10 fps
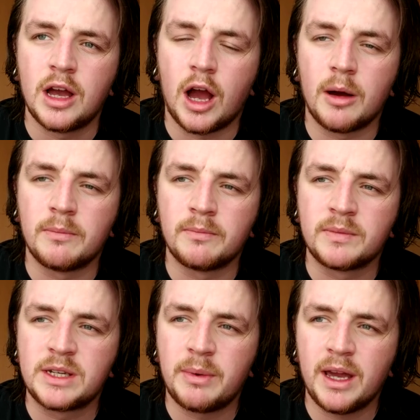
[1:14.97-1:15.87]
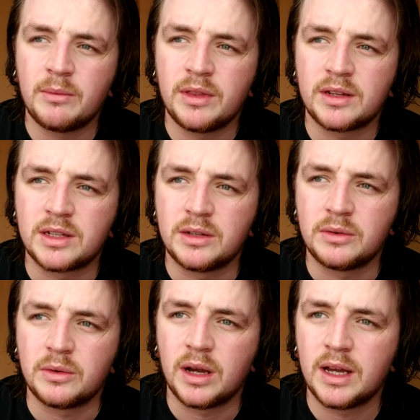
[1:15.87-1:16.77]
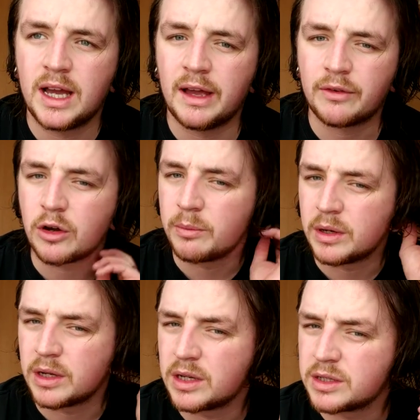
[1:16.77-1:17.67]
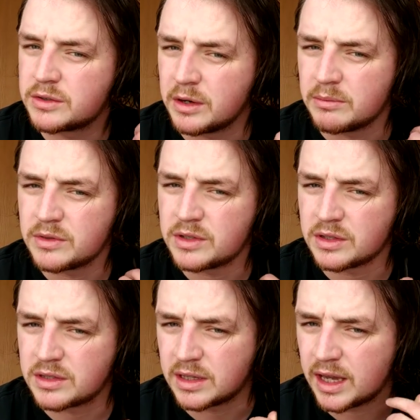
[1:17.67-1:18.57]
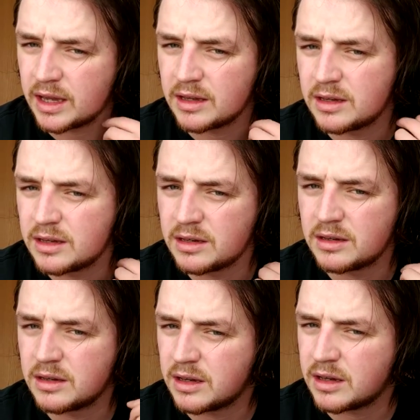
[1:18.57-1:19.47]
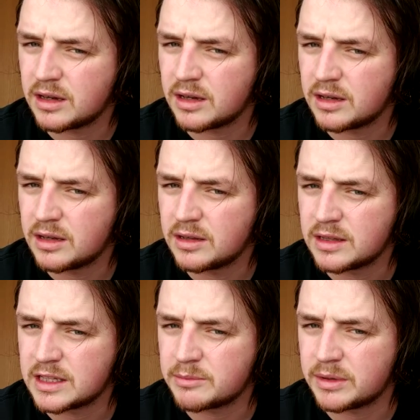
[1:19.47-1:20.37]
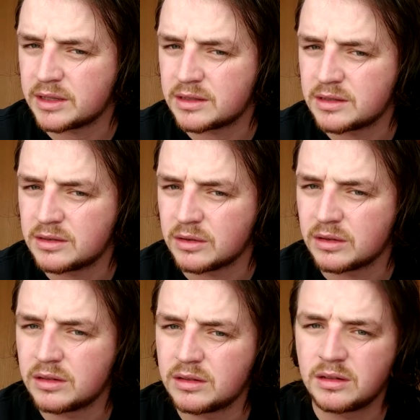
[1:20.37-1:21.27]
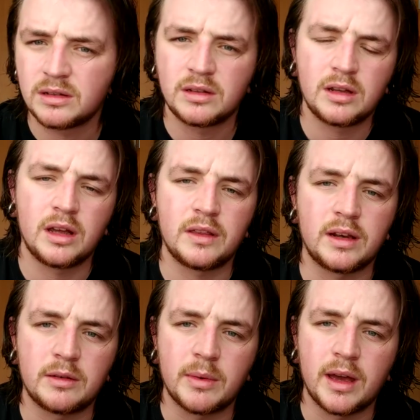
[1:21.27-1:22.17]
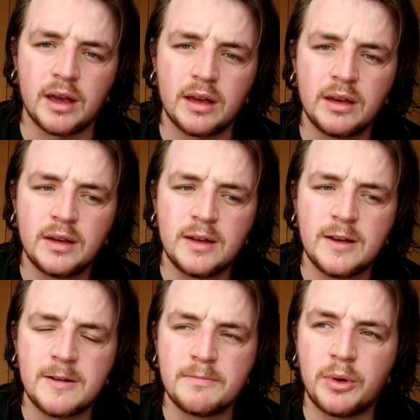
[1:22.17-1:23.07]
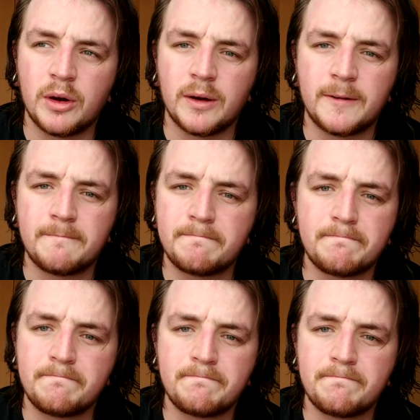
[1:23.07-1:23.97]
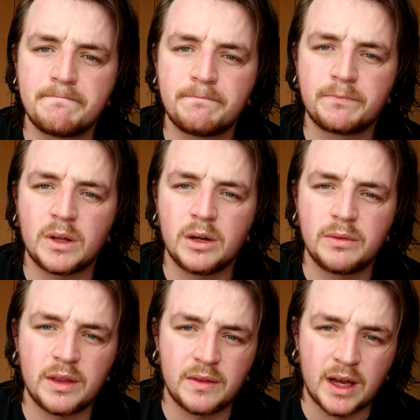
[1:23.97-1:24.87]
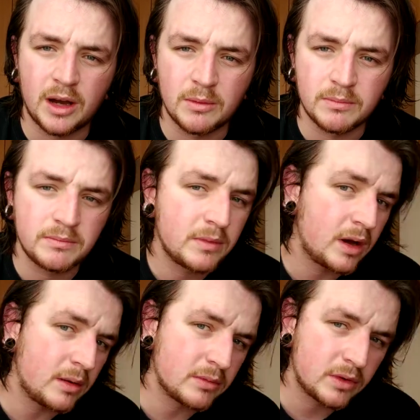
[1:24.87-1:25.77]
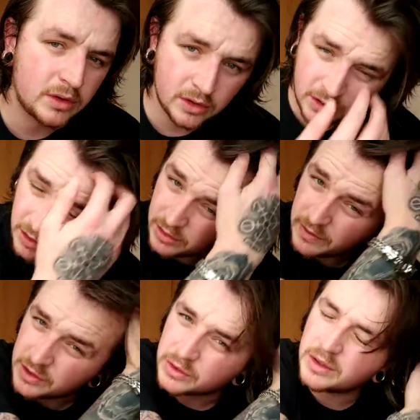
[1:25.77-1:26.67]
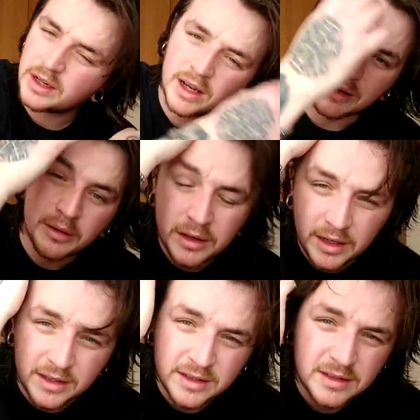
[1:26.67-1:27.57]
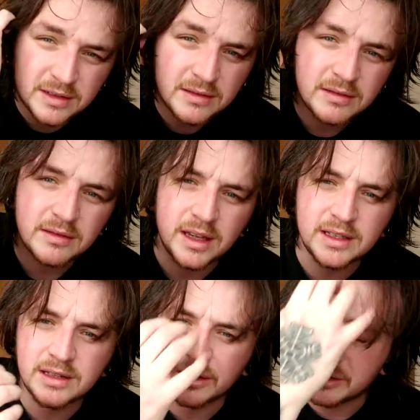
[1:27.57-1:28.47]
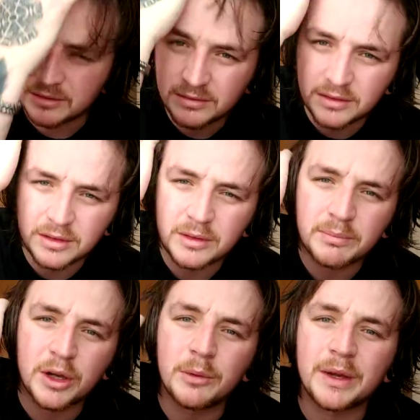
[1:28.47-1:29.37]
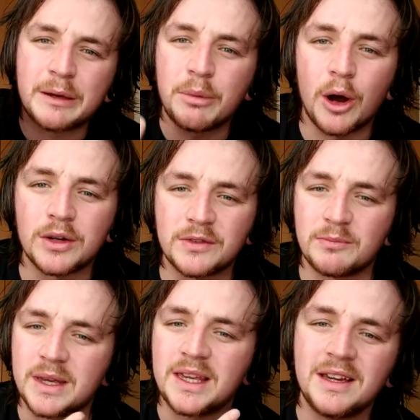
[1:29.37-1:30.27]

I'm debating whether to have a couple of trims just to get uh, the splits done at the end of my hair but other than that I'm I'm kind of enjoying it now it's it's like becoming part of me.